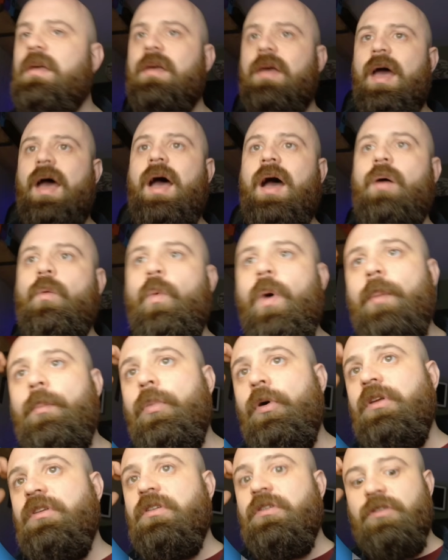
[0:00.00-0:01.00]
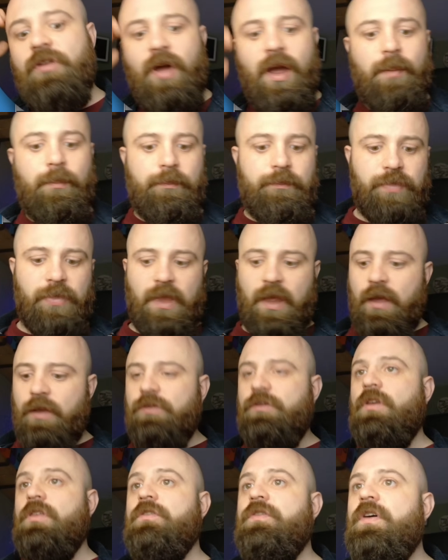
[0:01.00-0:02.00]
at one point in time.
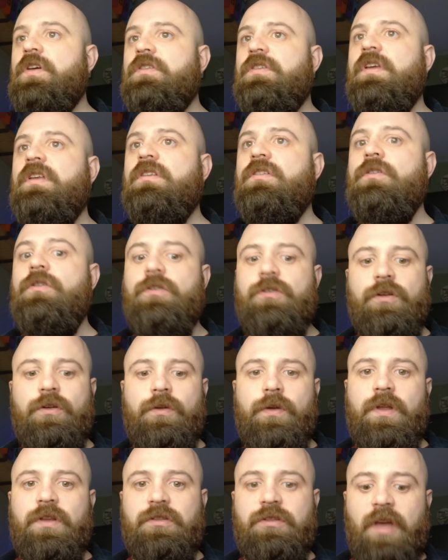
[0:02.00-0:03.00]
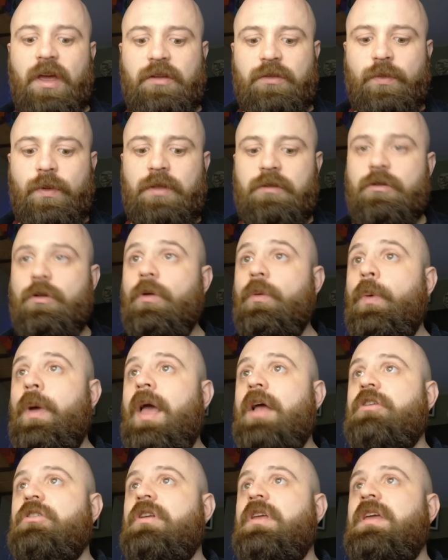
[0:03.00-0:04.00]
So the first thing to do is test whether or not we
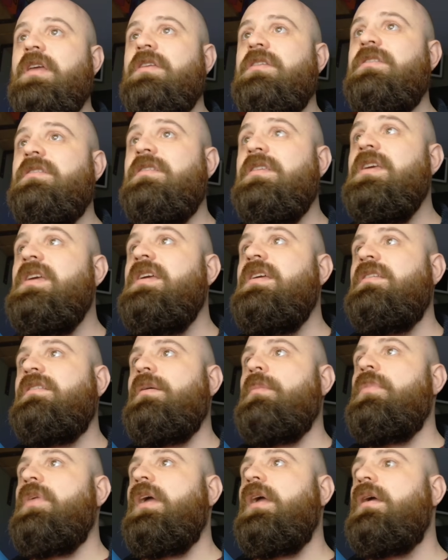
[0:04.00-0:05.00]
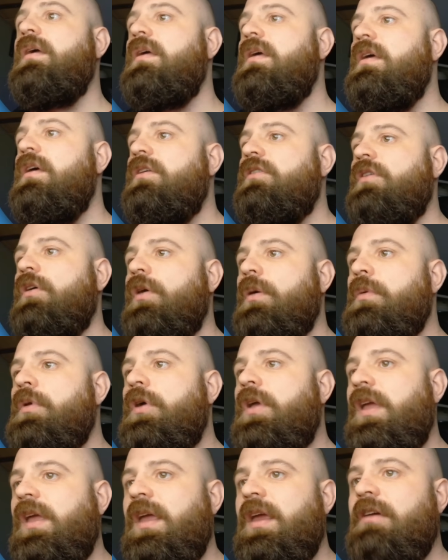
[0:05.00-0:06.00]
actually see something. So I'm
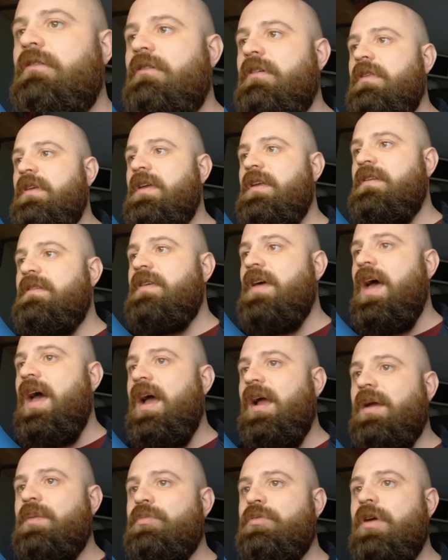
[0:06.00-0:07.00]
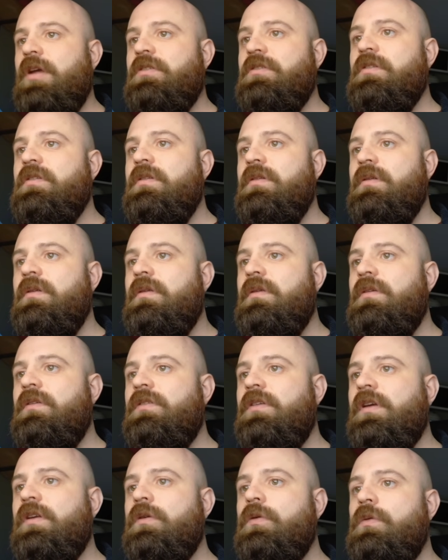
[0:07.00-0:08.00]
looking here at the tag present
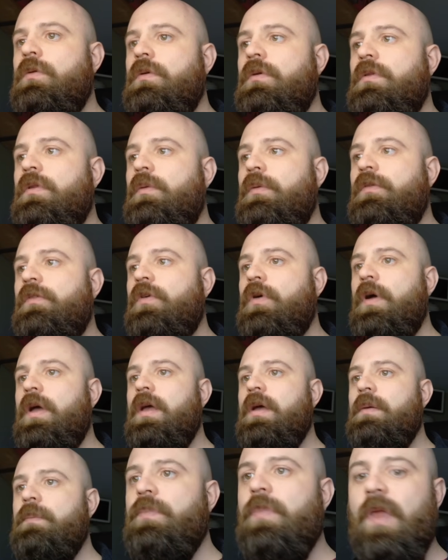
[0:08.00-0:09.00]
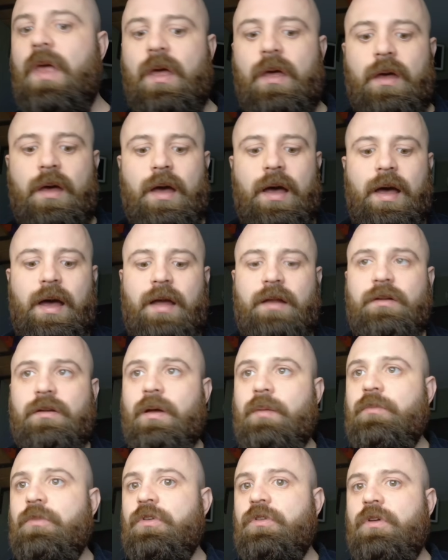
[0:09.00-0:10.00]
signal that we've got here, and
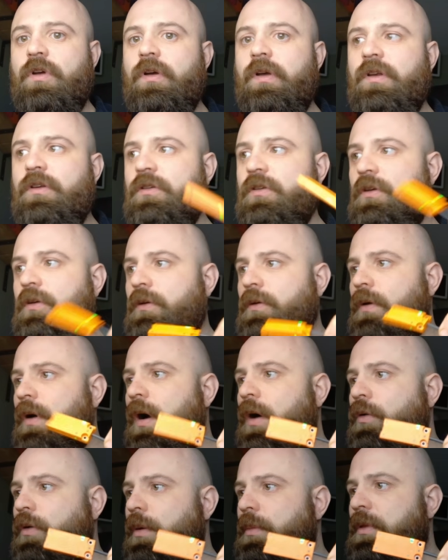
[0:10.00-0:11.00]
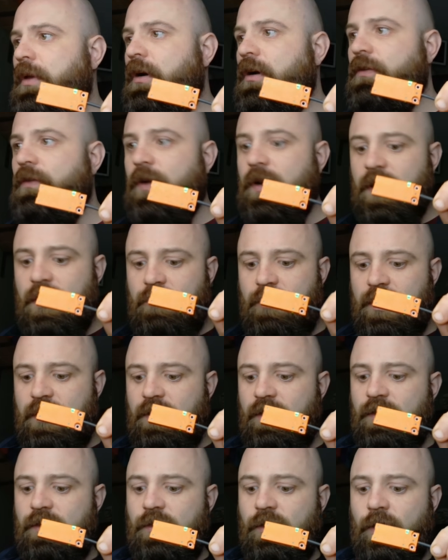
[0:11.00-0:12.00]
I'm just going to hold up the RFID
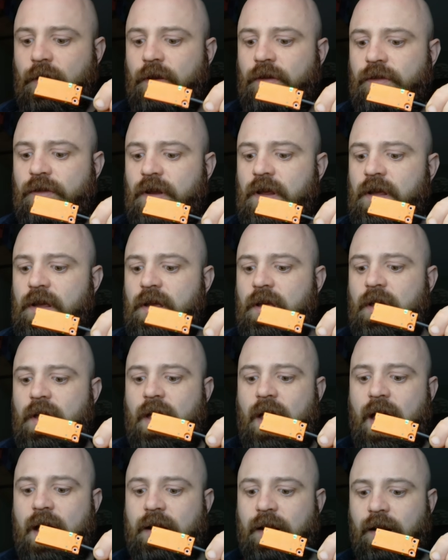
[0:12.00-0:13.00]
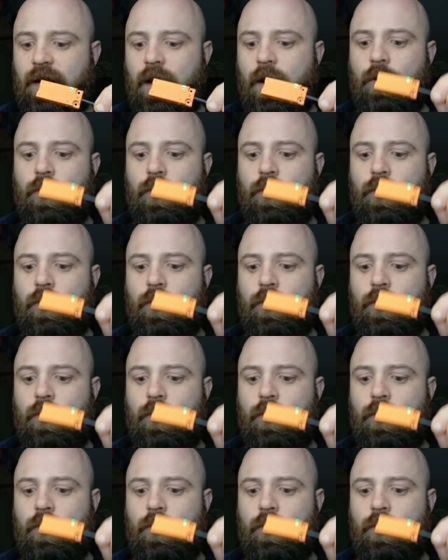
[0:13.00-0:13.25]
reader so you can see, and I'm going to hold